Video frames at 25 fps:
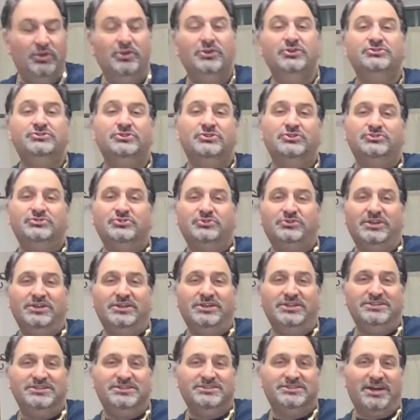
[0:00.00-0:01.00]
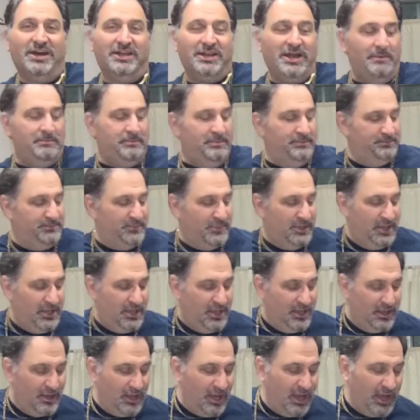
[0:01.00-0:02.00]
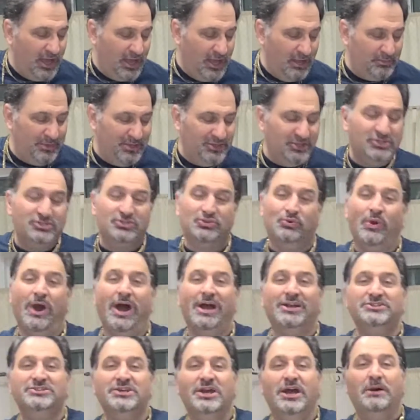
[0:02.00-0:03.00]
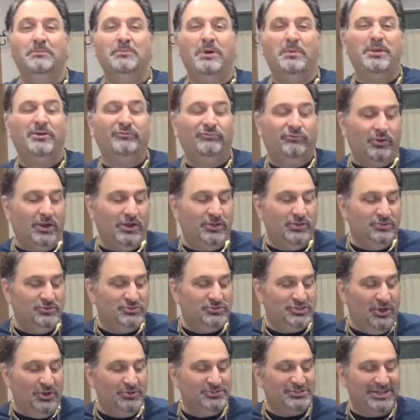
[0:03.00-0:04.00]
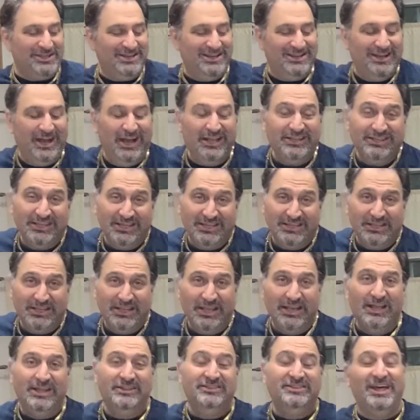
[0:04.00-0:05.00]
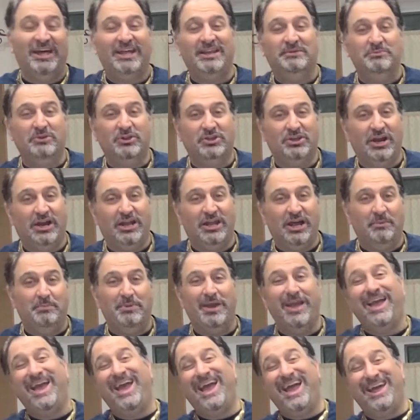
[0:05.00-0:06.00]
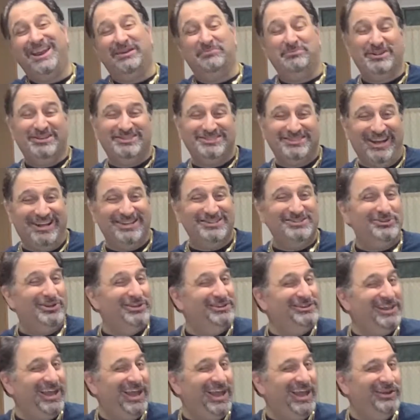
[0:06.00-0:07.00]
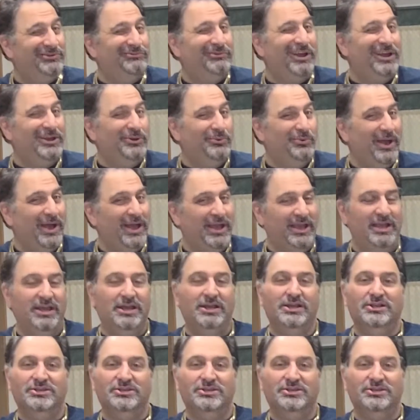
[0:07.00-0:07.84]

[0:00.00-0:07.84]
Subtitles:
so the zucchini's just cut up, and the squash. But before I use those, I need an onion that I'm going to cut up, and I'm going to start sautéing right away.